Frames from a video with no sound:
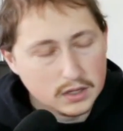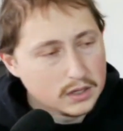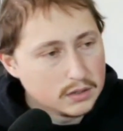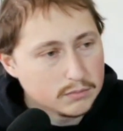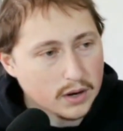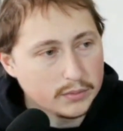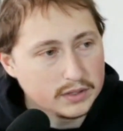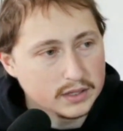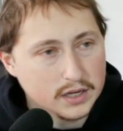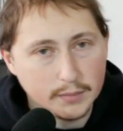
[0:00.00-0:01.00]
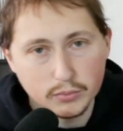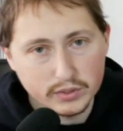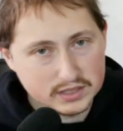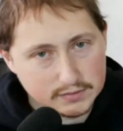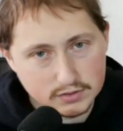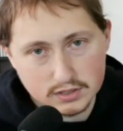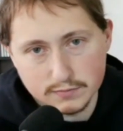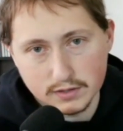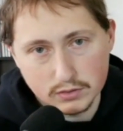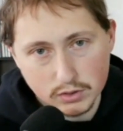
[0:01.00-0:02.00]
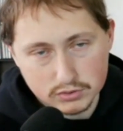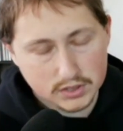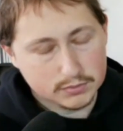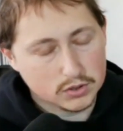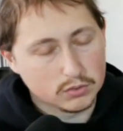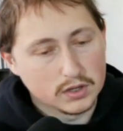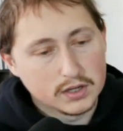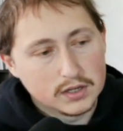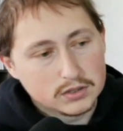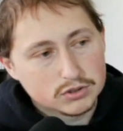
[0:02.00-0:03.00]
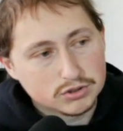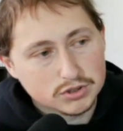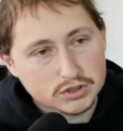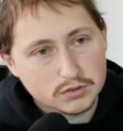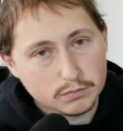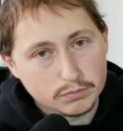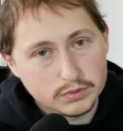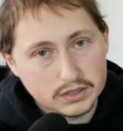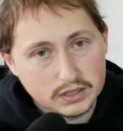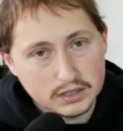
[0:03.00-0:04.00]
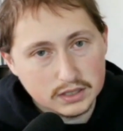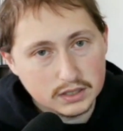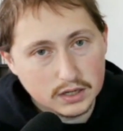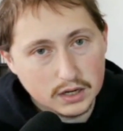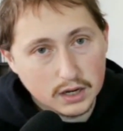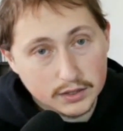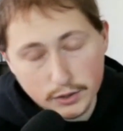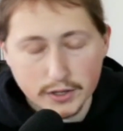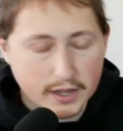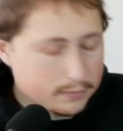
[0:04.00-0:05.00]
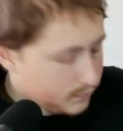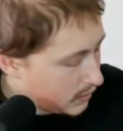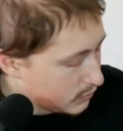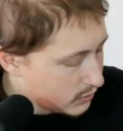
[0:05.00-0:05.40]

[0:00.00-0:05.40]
probably a couple weeks after this video goes up. So just be on the lookout, honestly.